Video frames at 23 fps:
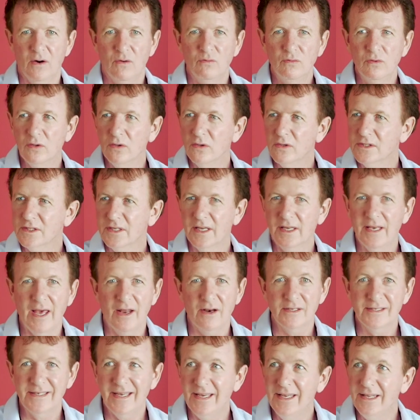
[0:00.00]
Rules can get
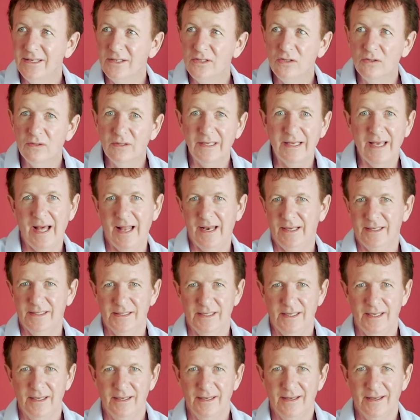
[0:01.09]
us into the
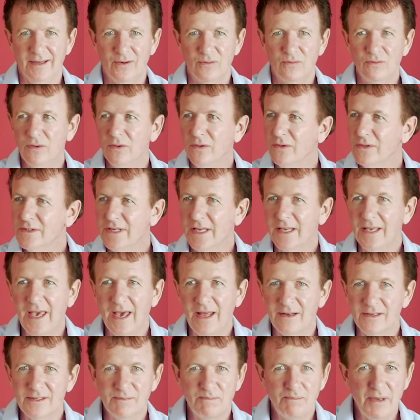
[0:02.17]
galaxy. Rules can
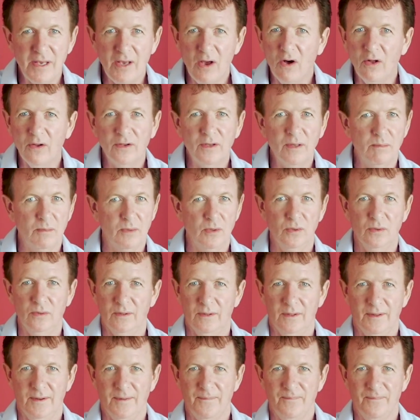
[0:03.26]
get us beyond the moon.